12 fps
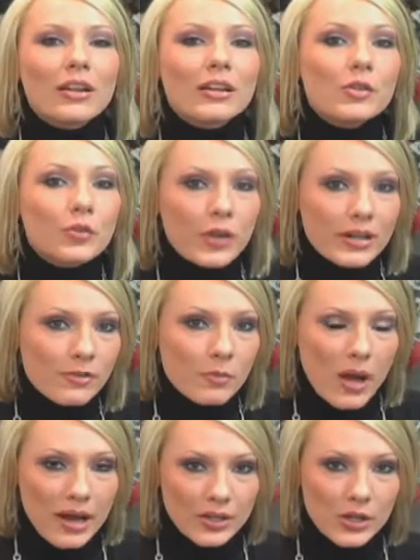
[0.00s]
a good friend of
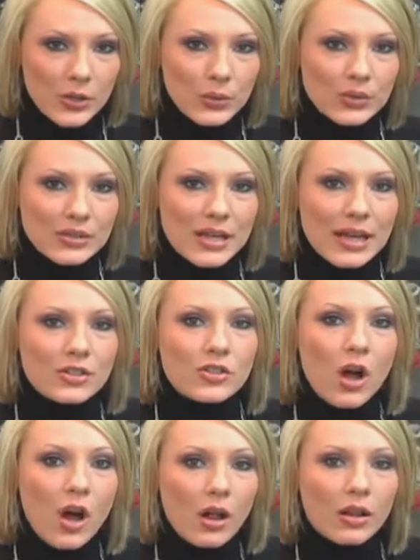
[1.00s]
mine who is a
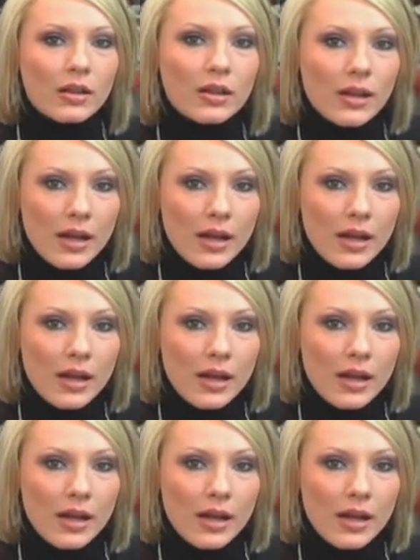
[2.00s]
doll